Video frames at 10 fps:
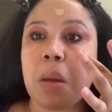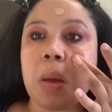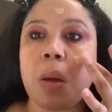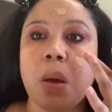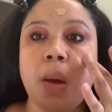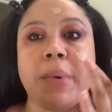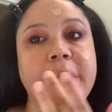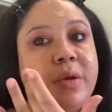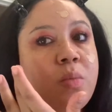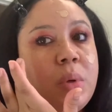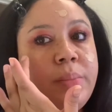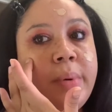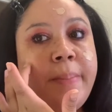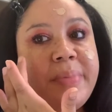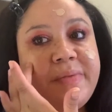I'm going to do one
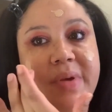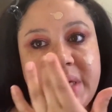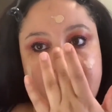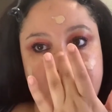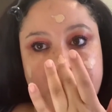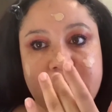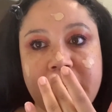pump of each,